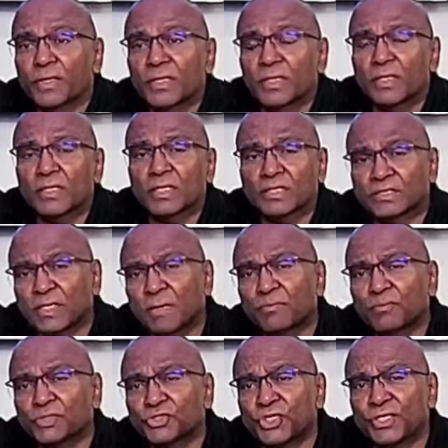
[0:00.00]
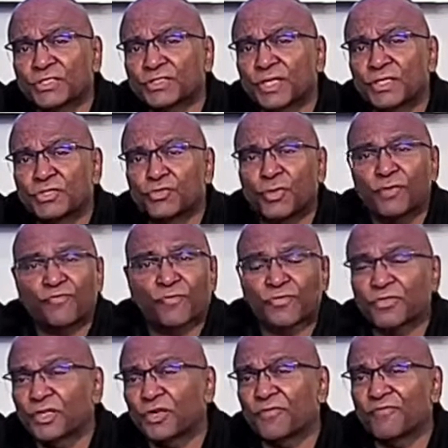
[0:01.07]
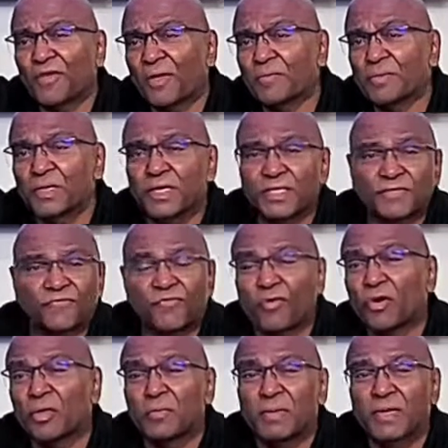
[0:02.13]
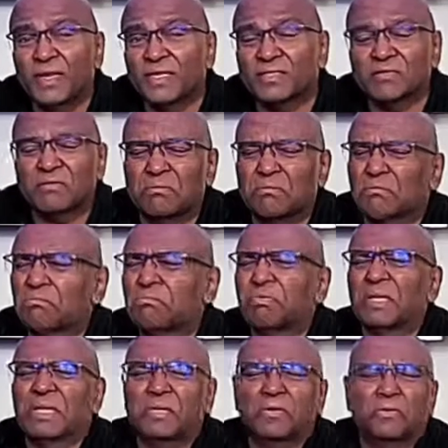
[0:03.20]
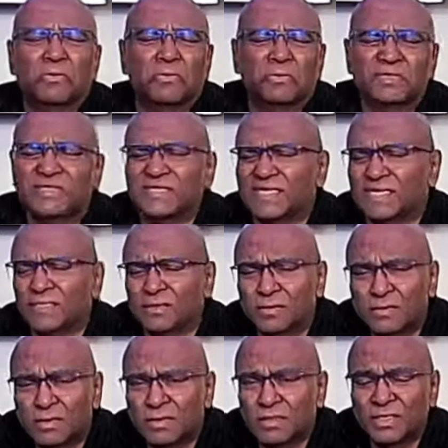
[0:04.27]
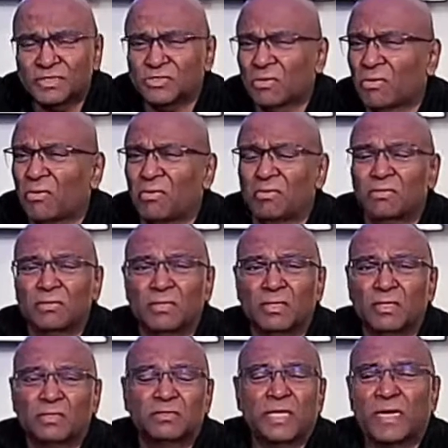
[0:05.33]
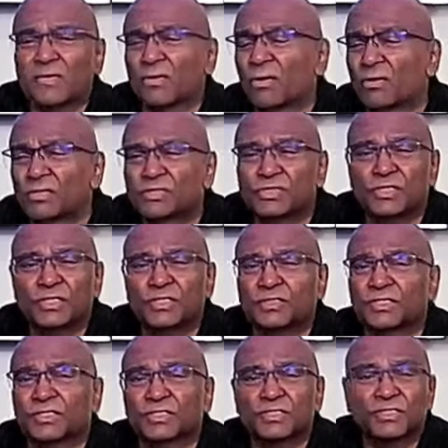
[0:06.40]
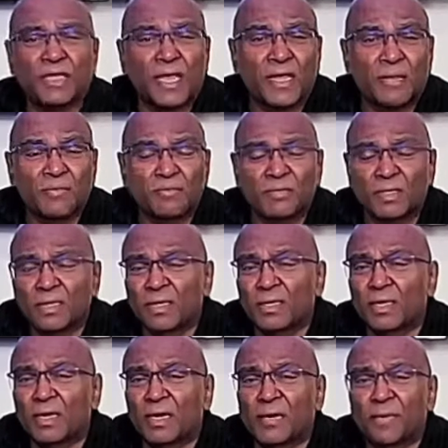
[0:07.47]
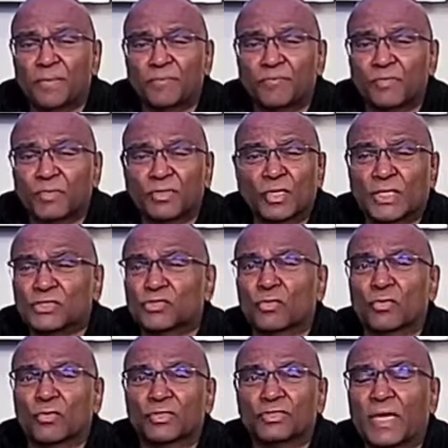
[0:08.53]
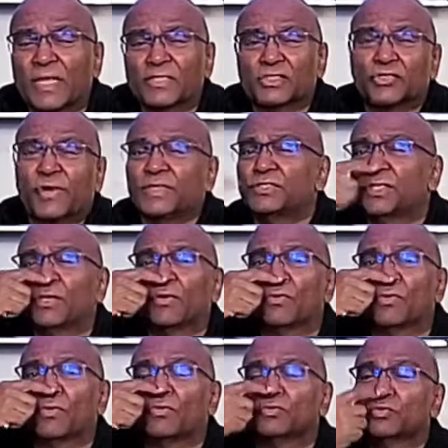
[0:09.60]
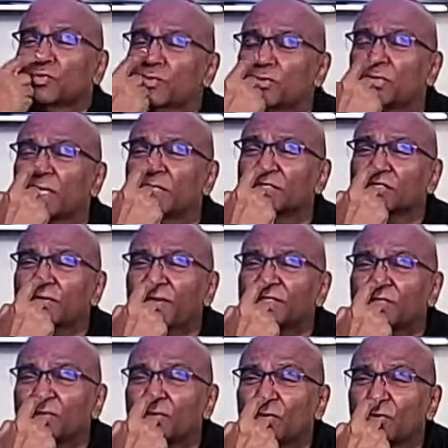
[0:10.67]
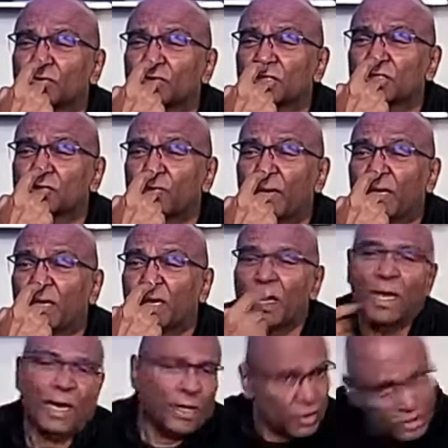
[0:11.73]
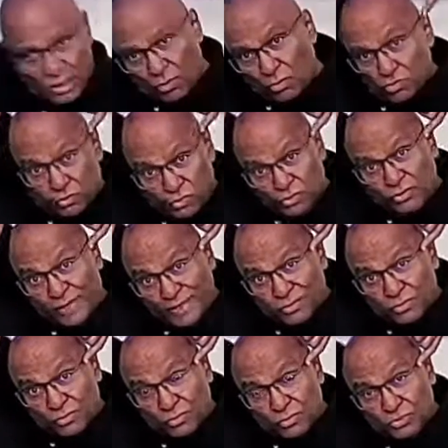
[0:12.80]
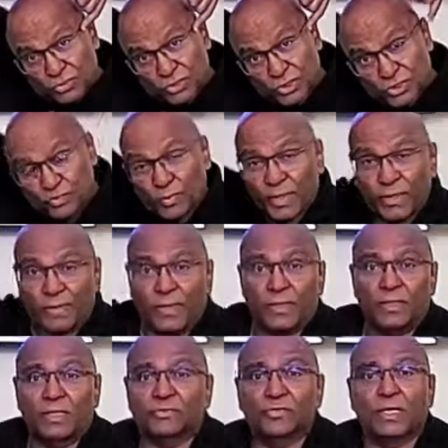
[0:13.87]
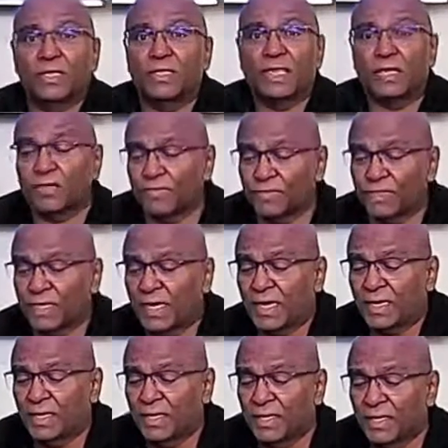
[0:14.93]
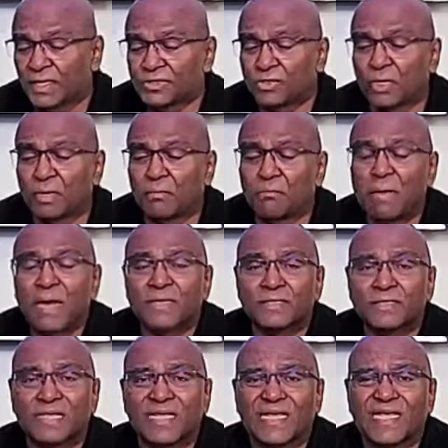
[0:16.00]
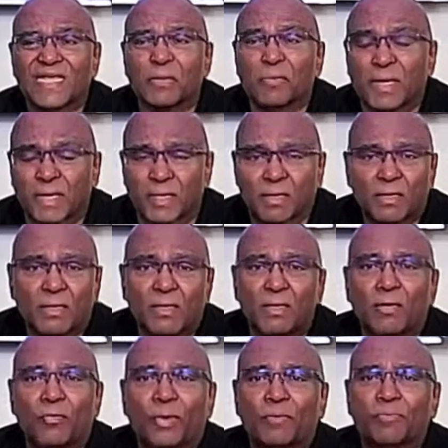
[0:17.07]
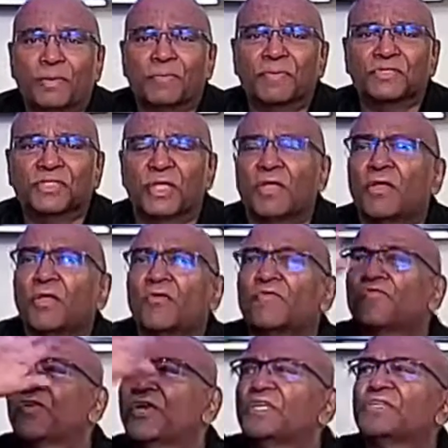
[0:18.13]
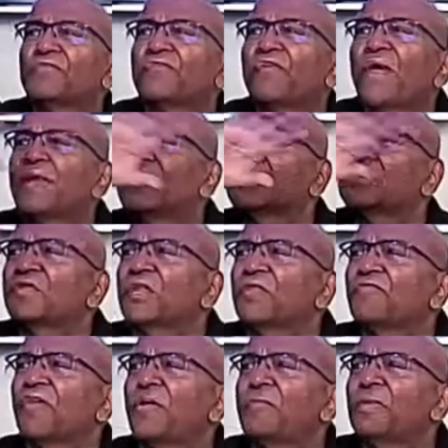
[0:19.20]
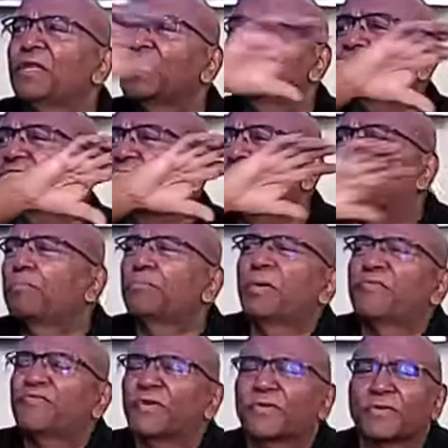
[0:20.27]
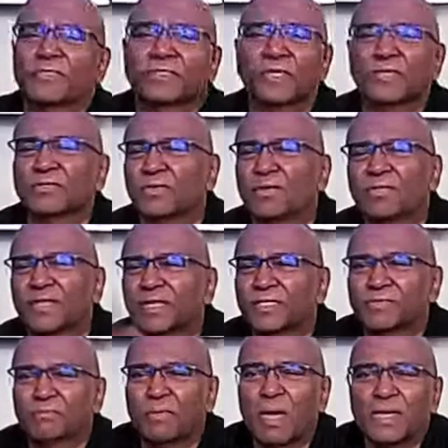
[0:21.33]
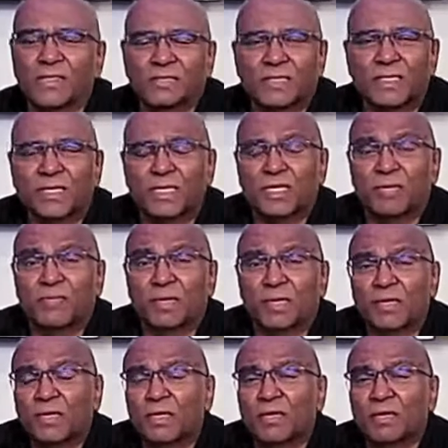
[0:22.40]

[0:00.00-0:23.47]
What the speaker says: There are some machines that do it for 35 minutes, 40 minutes. Big no deal. It's all technology. It's the same. It's like scratching your nose. You can scratch your nose this way, and you can also scratch your nose this way, right? So at the end of the day, it's all a marketing gimmick. When people say freeze fat 35 minutes for perfect results, all that is marketing gimmick.